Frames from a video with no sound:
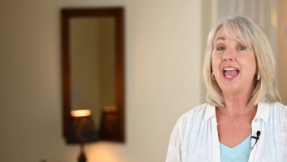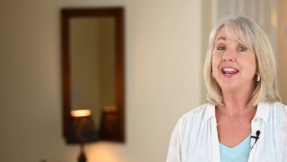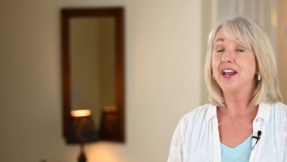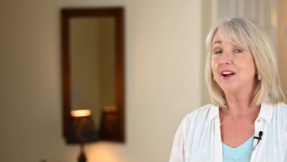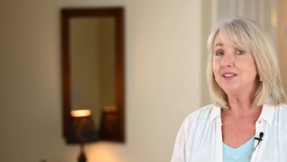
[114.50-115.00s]

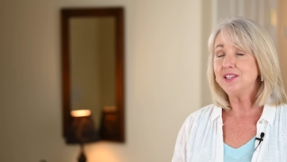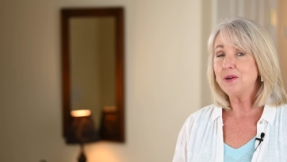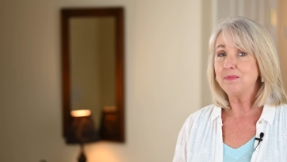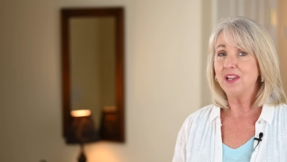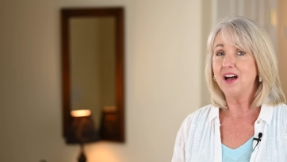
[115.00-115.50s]
And I
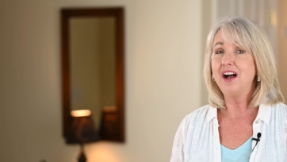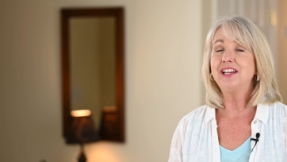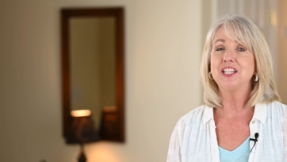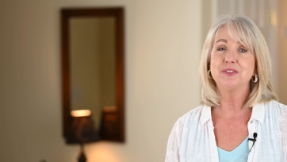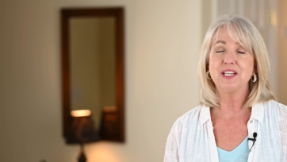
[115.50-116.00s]
also
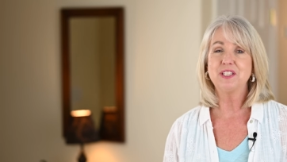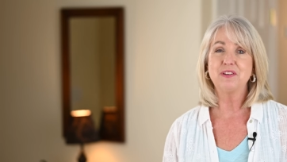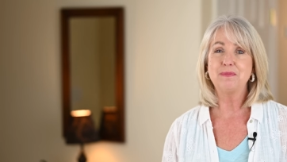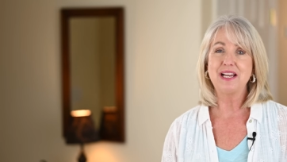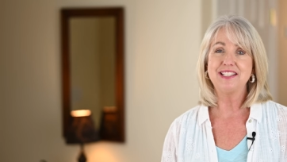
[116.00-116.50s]
blog at dress
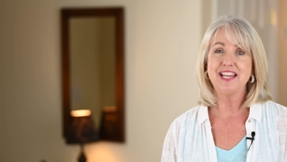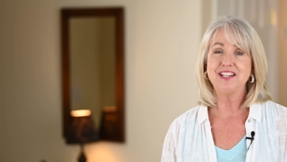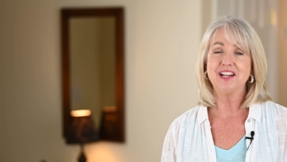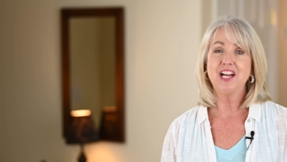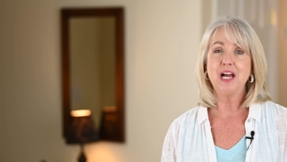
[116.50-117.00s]
for my day
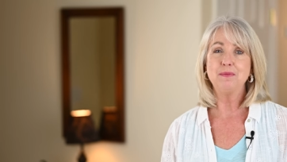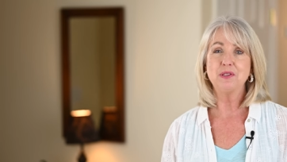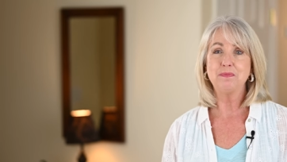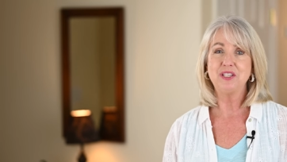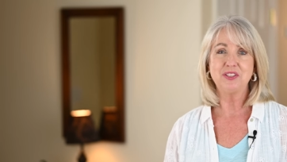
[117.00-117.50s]
dot com,
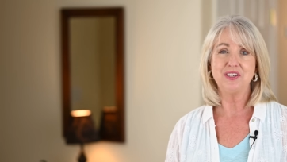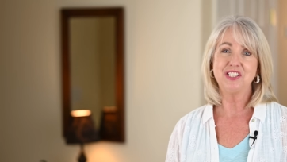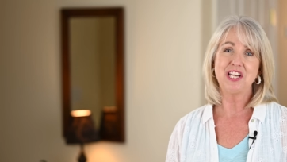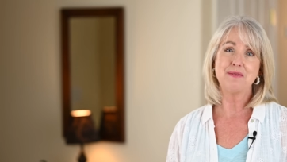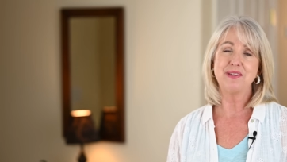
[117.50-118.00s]
so be sure to
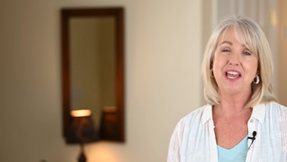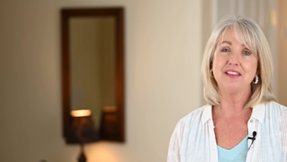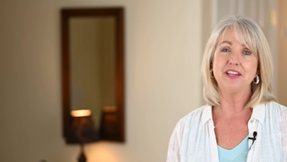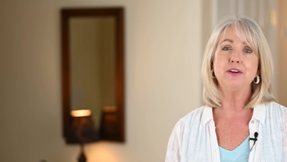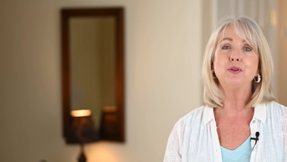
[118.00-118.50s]
check me
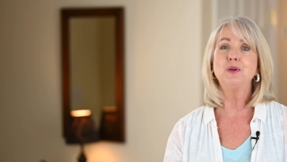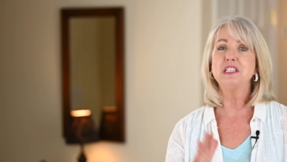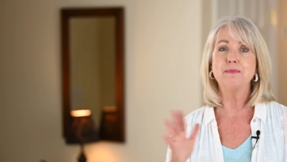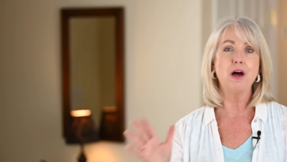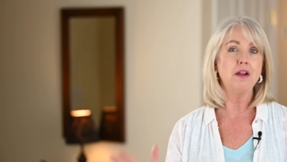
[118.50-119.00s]
out there. Of course,
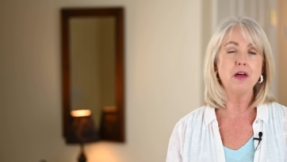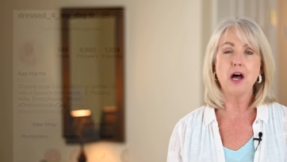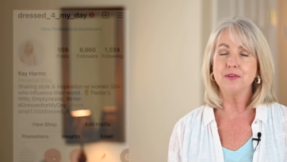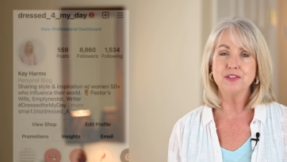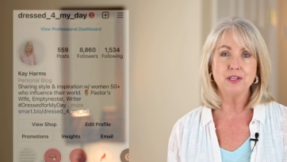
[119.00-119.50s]
I'm on all,
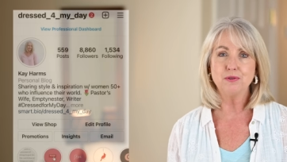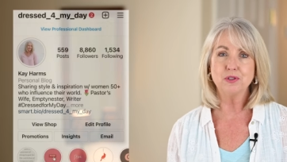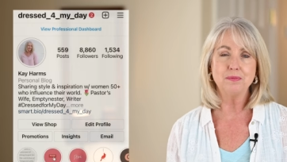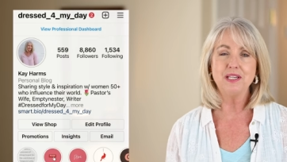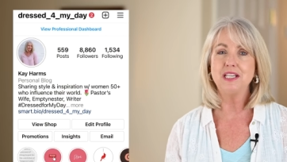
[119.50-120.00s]
all the
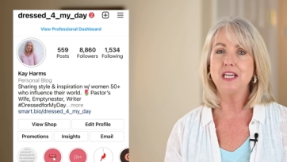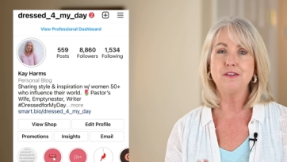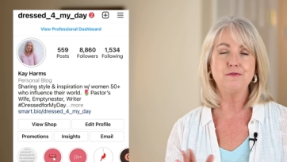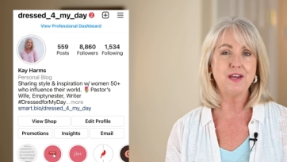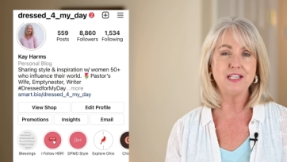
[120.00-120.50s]
social
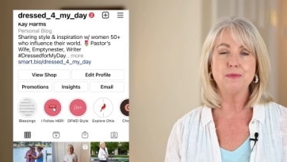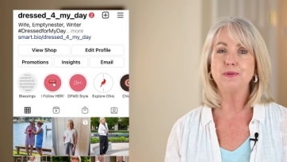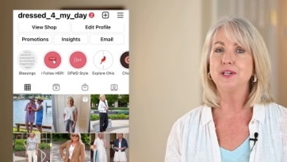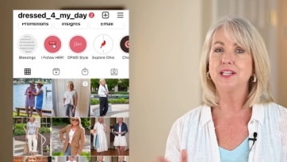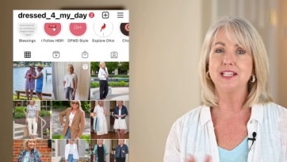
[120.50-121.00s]
media,
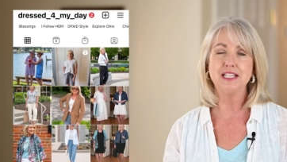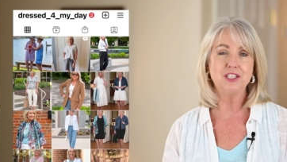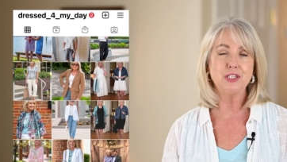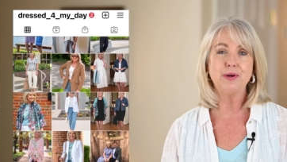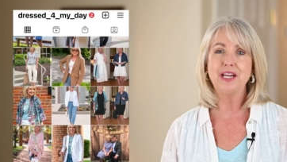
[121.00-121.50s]
Facebook and
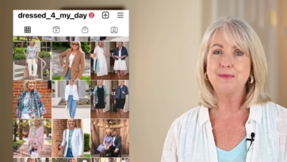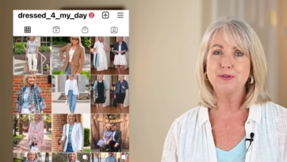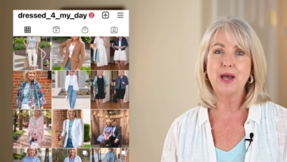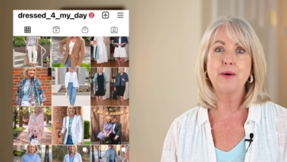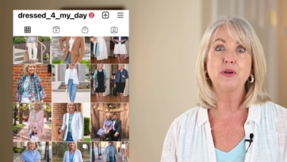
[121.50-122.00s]
Instagram,
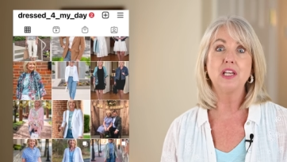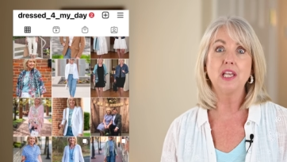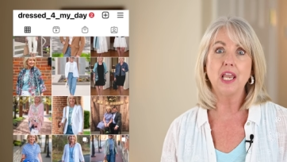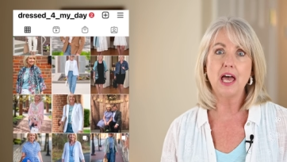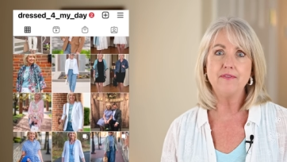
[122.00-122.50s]
so I would
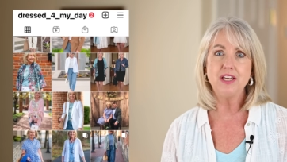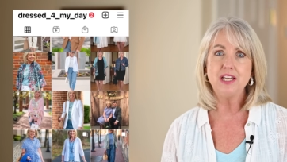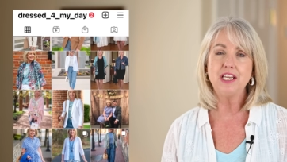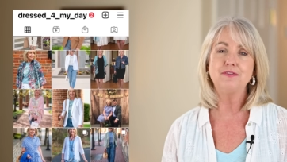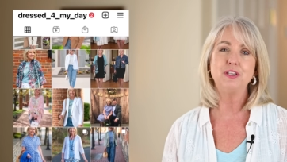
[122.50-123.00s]
love
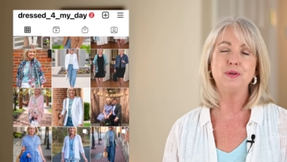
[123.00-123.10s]
it if you